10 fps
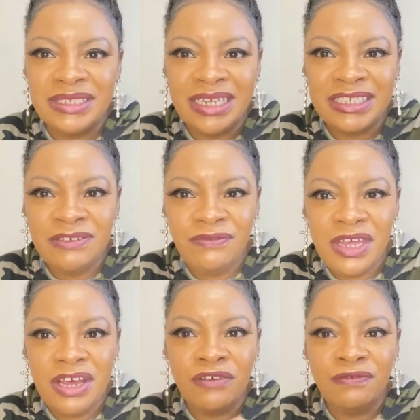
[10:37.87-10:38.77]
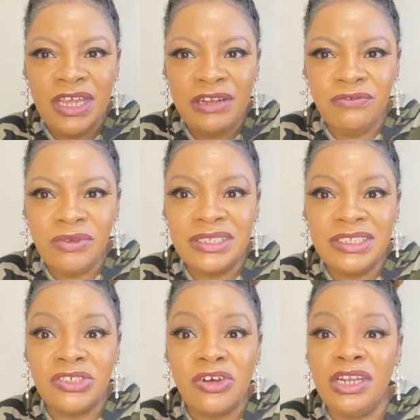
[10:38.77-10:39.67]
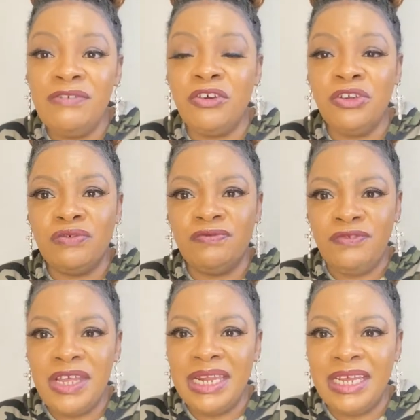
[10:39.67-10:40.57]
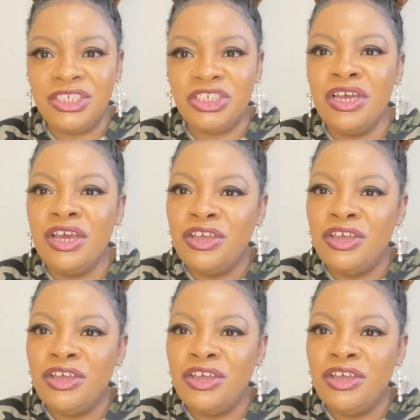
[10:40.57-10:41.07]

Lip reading: their sphere of influence is only for your village,